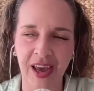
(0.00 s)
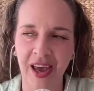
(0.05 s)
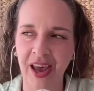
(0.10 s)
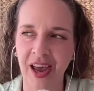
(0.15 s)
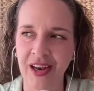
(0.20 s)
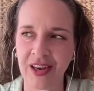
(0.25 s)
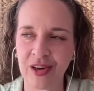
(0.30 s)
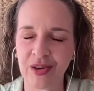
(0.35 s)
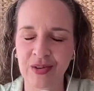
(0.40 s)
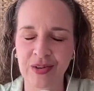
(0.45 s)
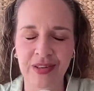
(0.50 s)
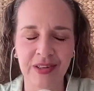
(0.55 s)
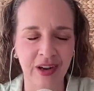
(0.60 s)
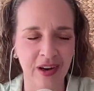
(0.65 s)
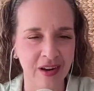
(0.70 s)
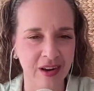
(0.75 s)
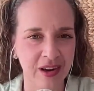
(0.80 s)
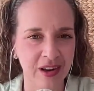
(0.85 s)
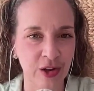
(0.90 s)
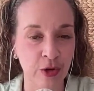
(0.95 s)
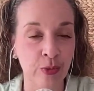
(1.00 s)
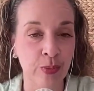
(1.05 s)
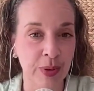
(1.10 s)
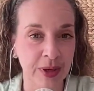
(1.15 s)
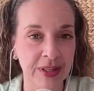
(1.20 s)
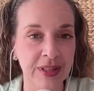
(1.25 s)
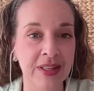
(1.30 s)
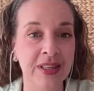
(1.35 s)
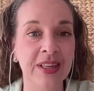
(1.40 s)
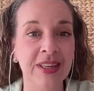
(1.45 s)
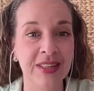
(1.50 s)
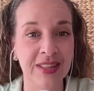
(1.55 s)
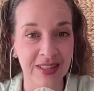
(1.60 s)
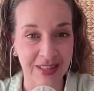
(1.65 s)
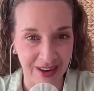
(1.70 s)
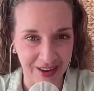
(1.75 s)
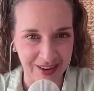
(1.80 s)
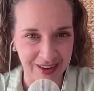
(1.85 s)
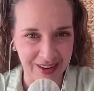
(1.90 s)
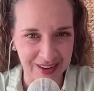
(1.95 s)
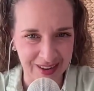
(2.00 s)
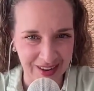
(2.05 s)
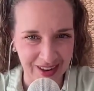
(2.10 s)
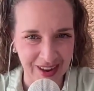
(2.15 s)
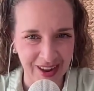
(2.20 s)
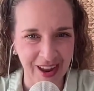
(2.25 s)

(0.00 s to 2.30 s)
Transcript: and you're stuck. You've been stuck.